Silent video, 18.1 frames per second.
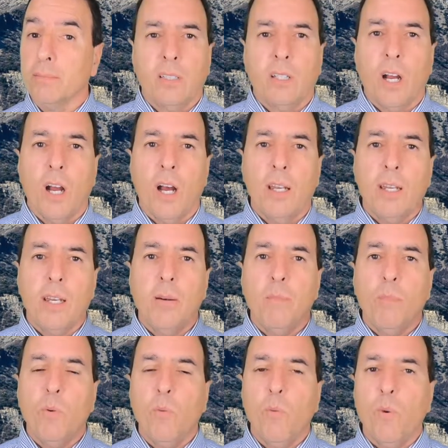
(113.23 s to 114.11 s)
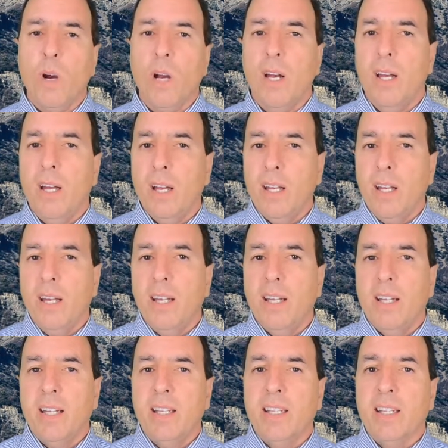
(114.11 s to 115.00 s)
Con number
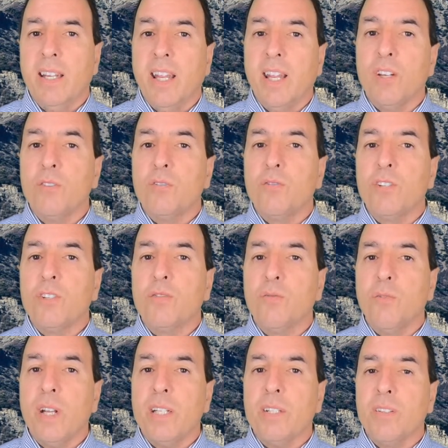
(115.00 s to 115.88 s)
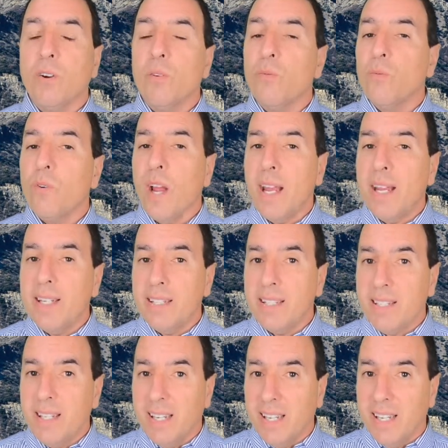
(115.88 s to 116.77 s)
one, interest rates are
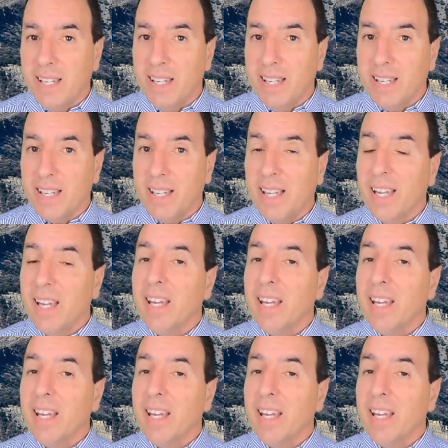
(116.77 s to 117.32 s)
rising.